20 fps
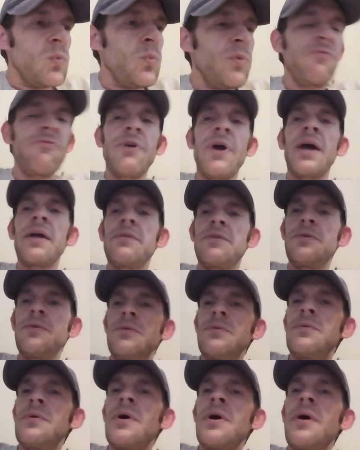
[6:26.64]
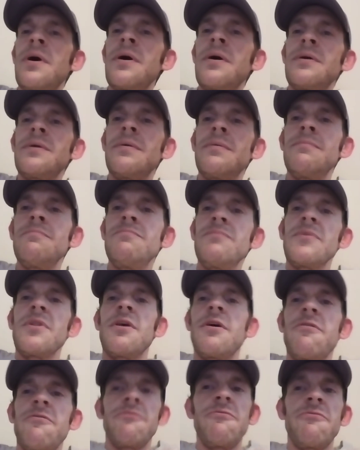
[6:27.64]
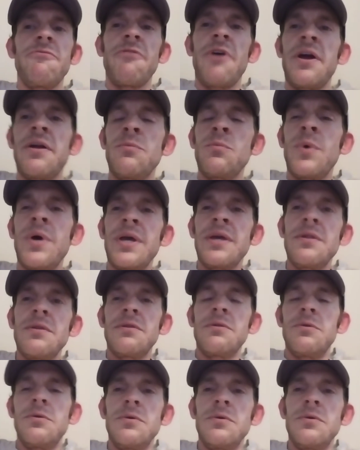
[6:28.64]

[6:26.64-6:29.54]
we've got to find ways